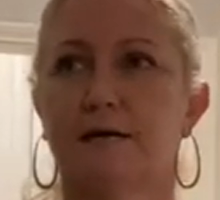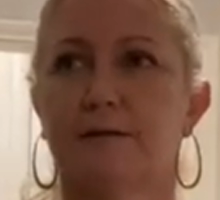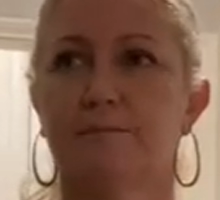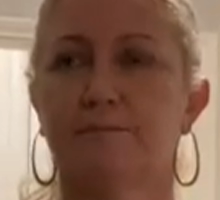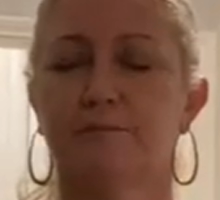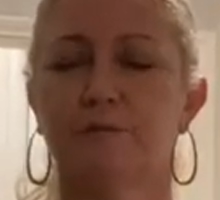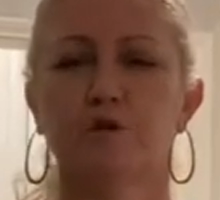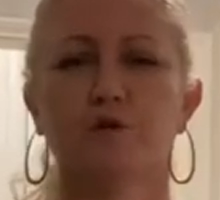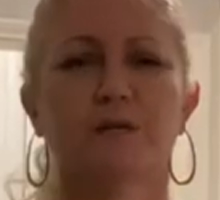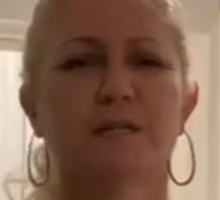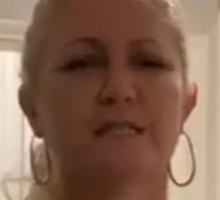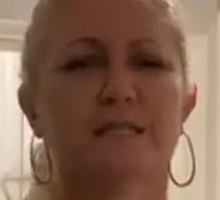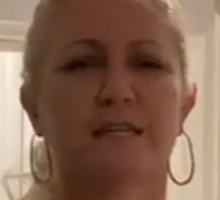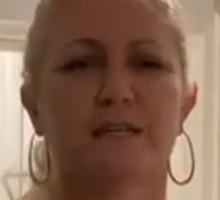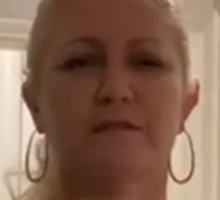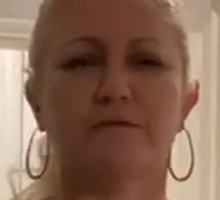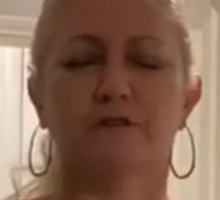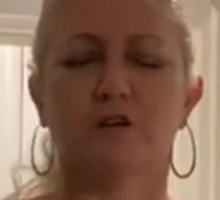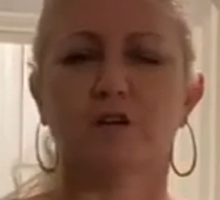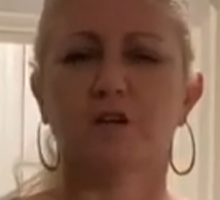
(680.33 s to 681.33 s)
you could
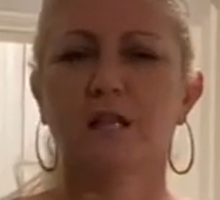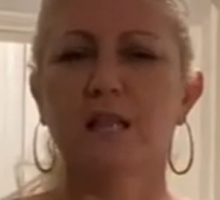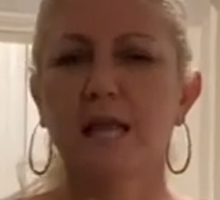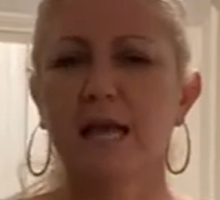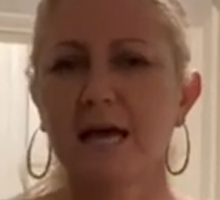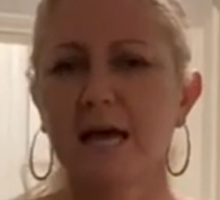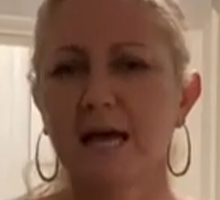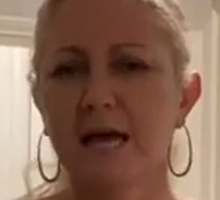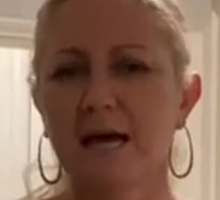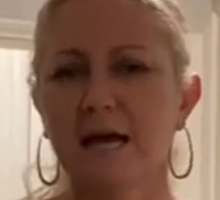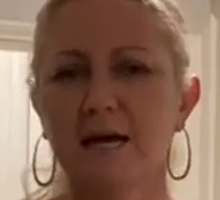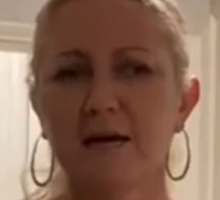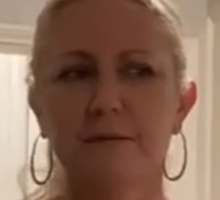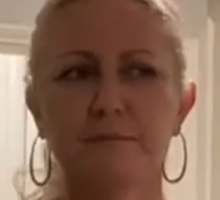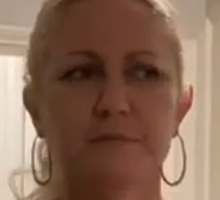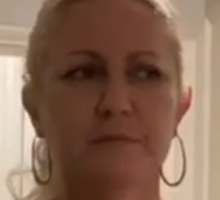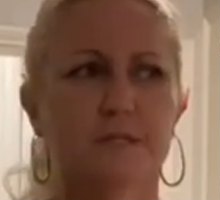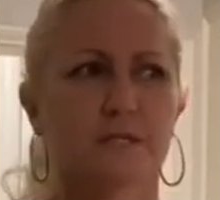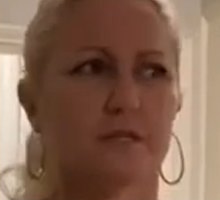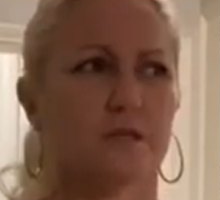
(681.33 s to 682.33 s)
dig for
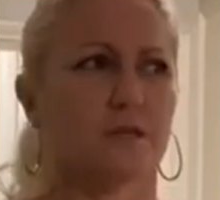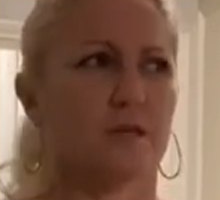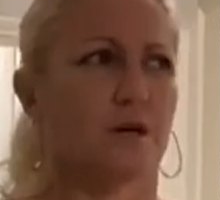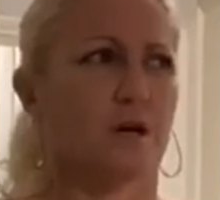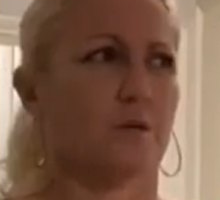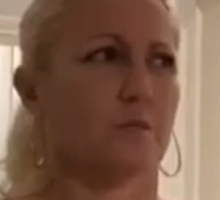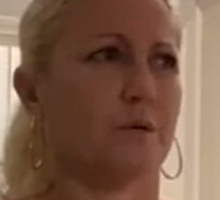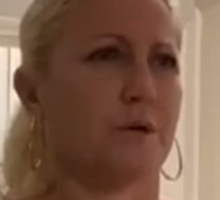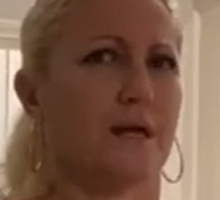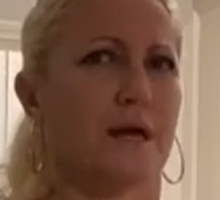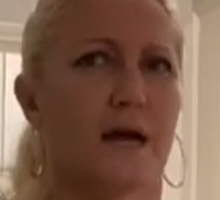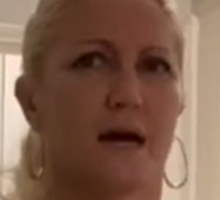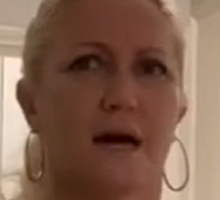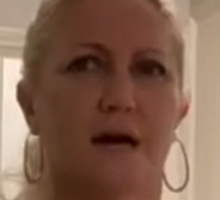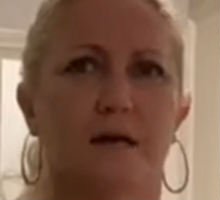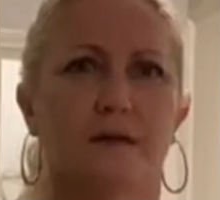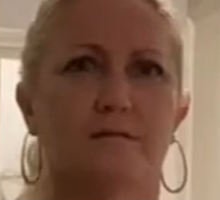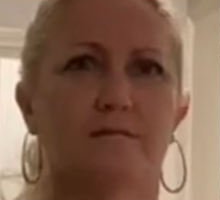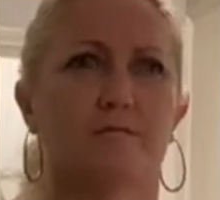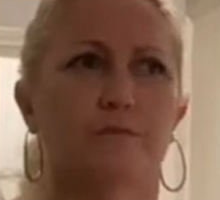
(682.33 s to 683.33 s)
clams and
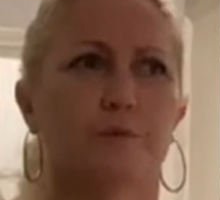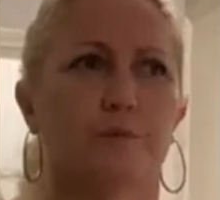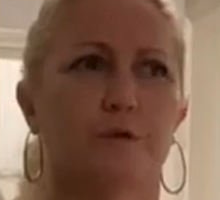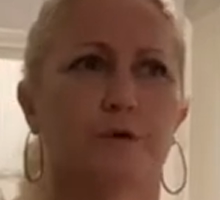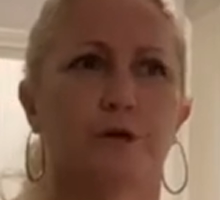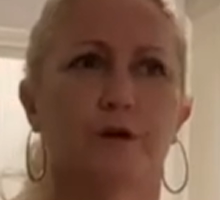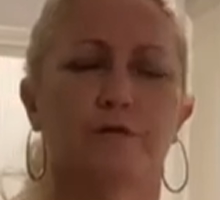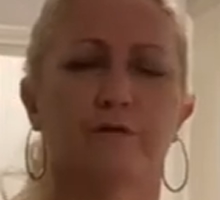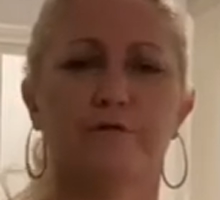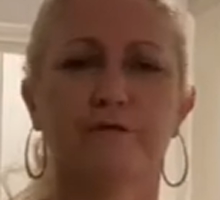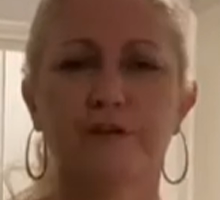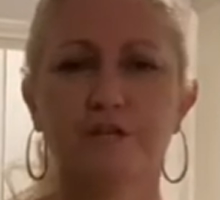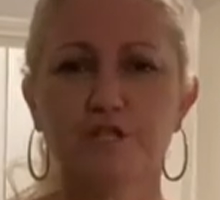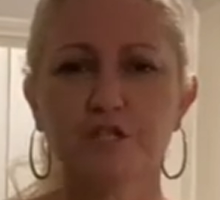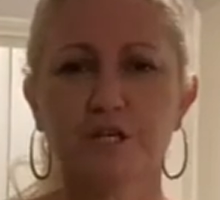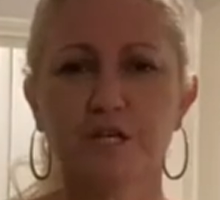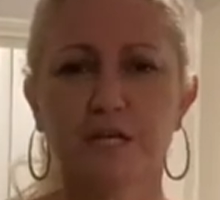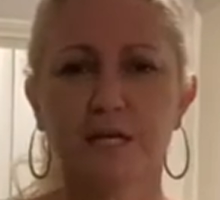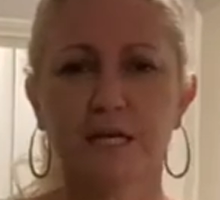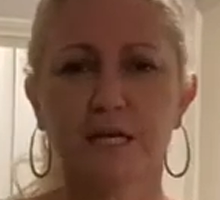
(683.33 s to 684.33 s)
we would go
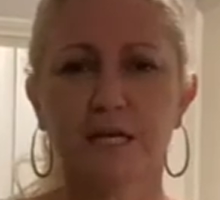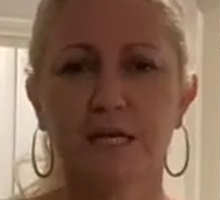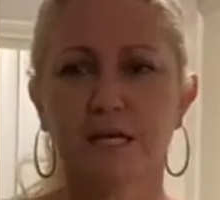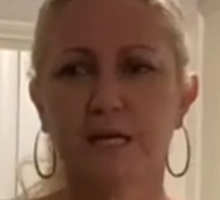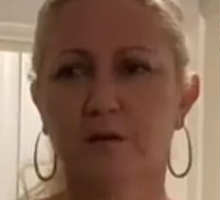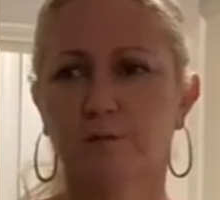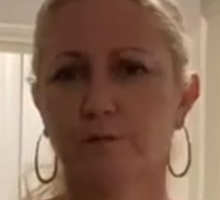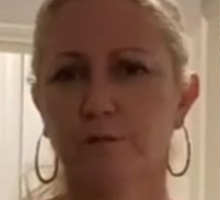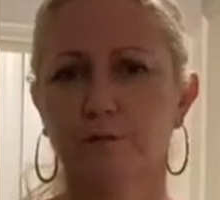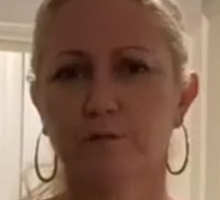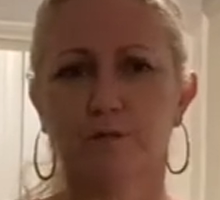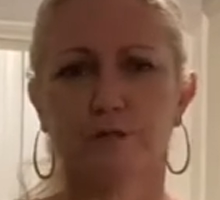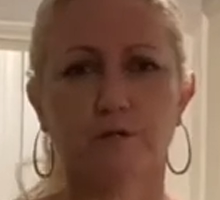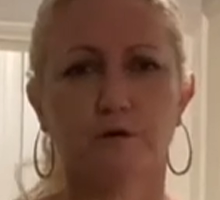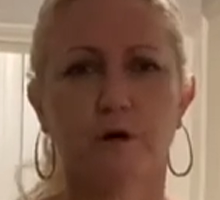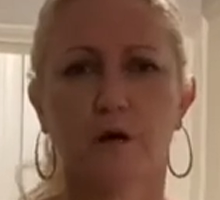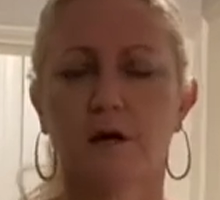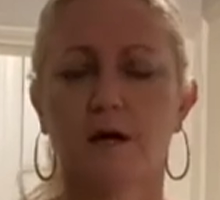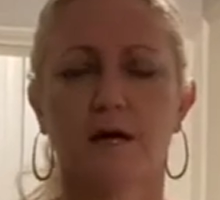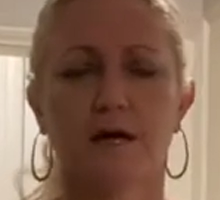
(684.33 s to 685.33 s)
fishing and we would do
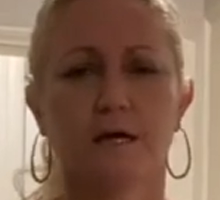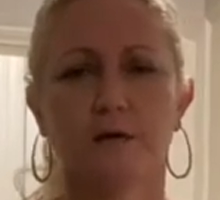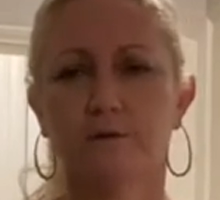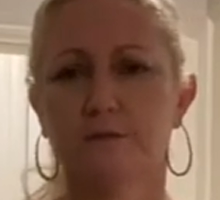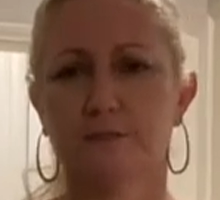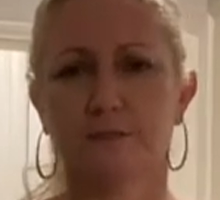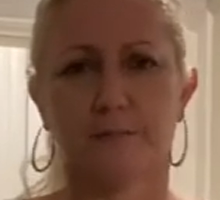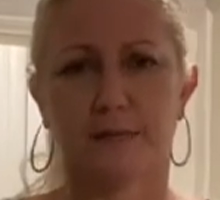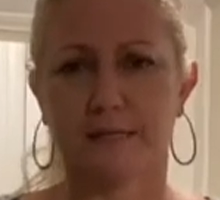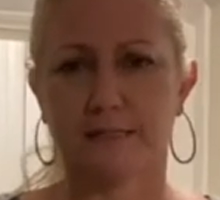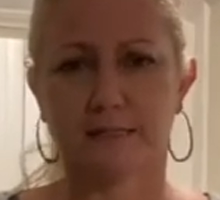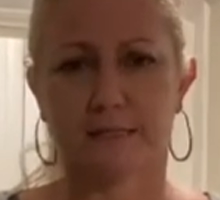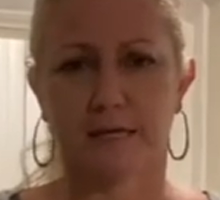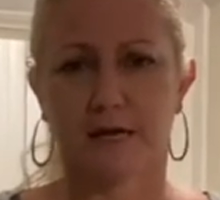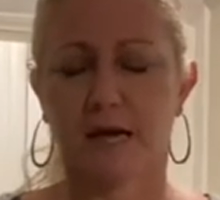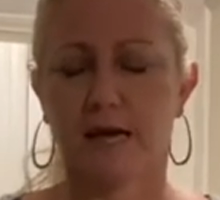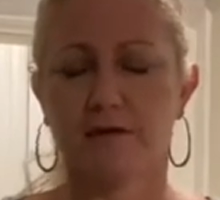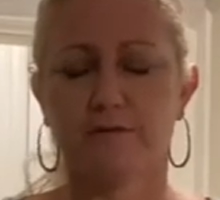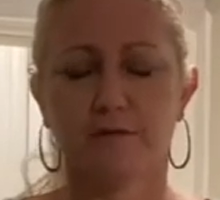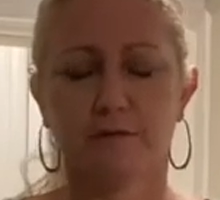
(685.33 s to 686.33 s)
it was amazing. I
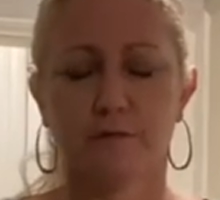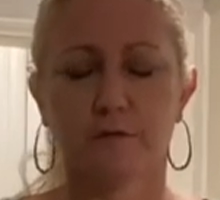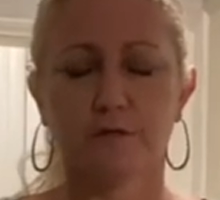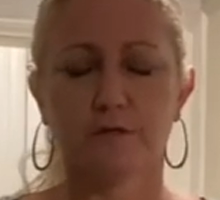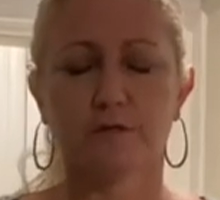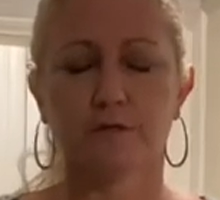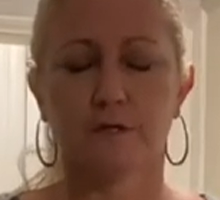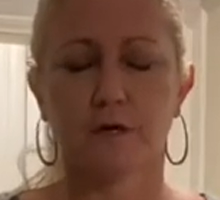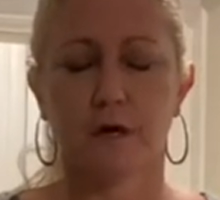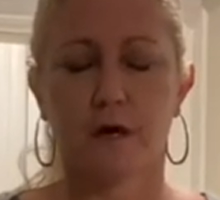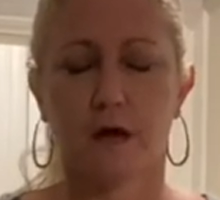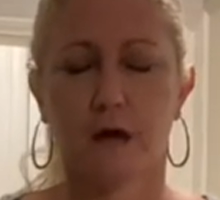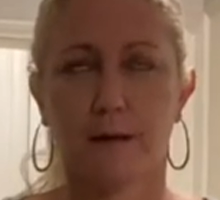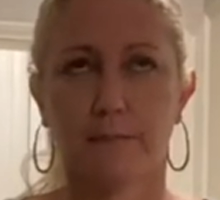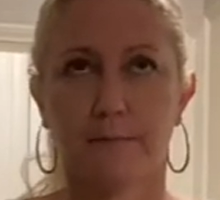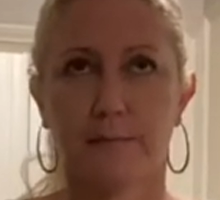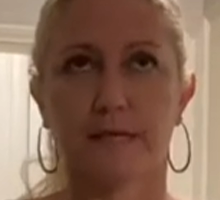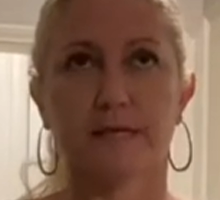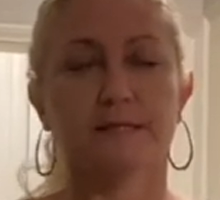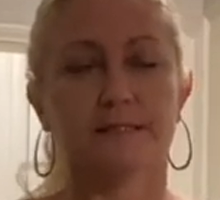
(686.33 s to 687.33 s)
have the most
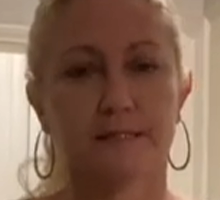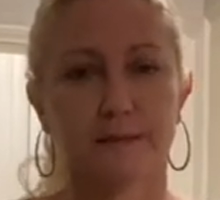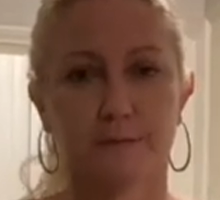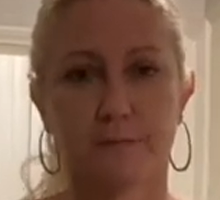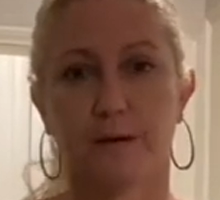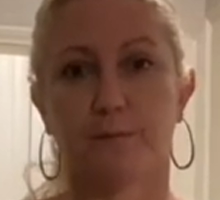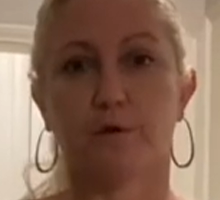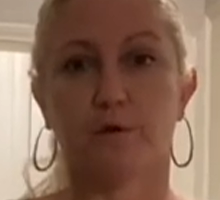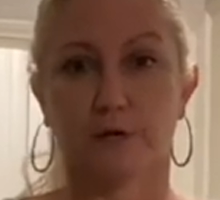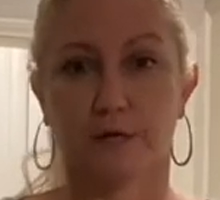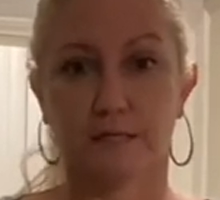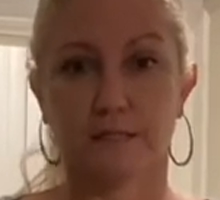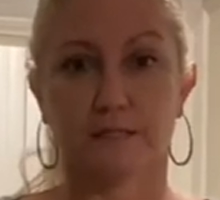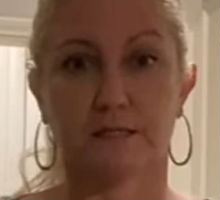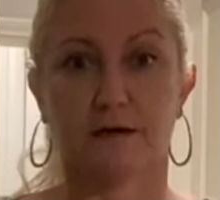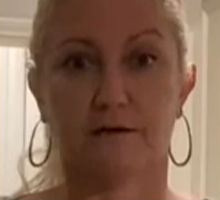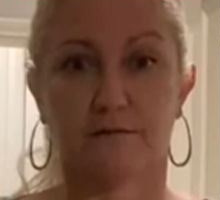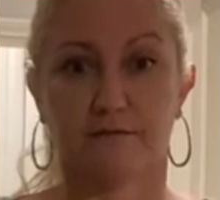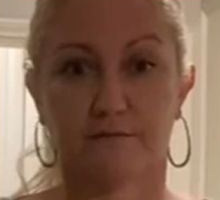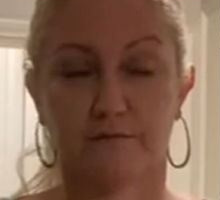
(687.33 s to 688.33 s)
amazing memories
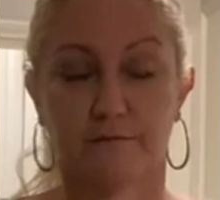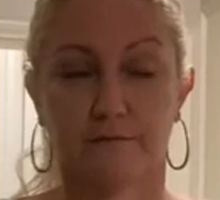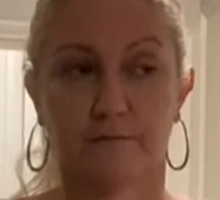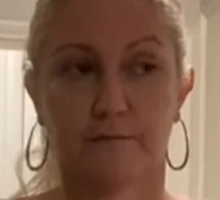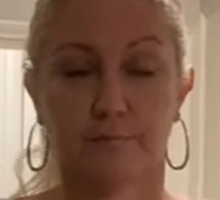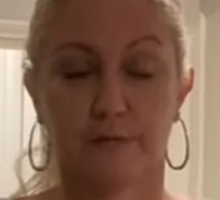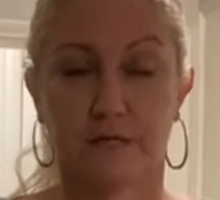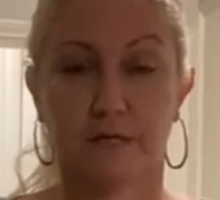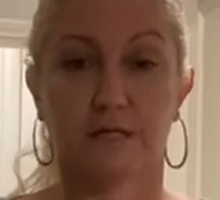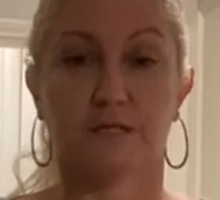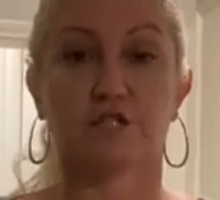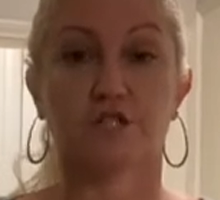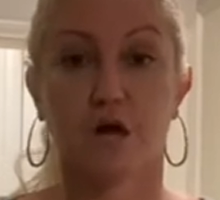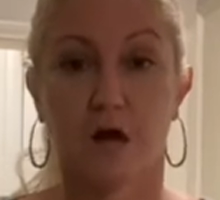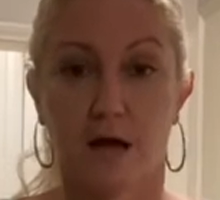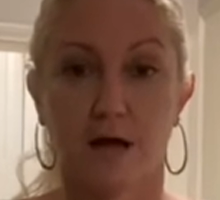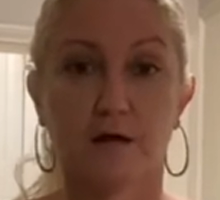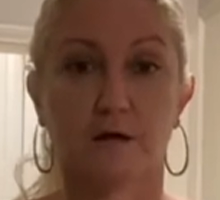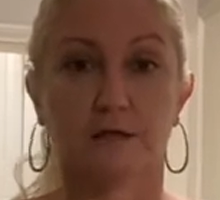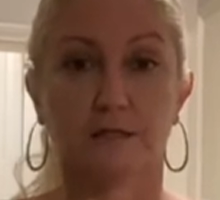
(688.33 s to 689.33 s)
of being a
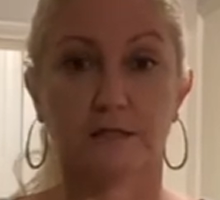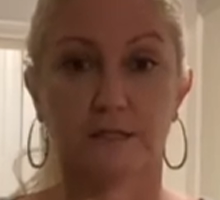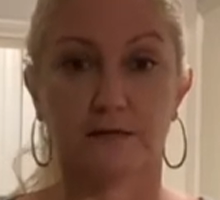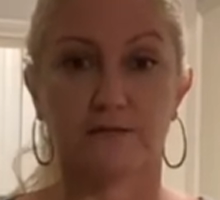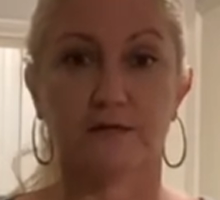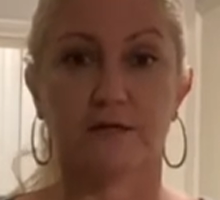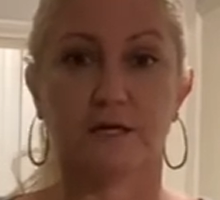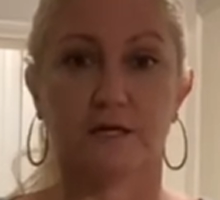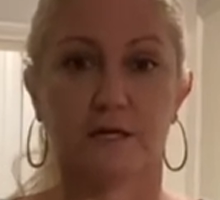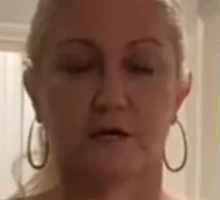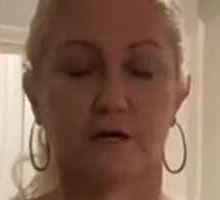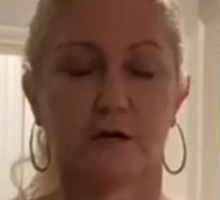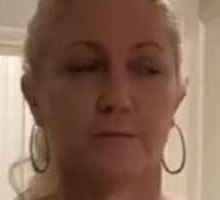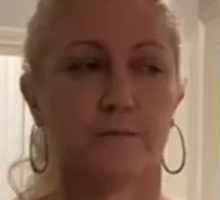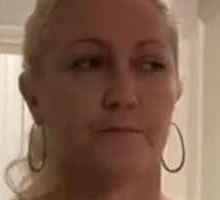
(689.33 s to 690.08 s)
child living here.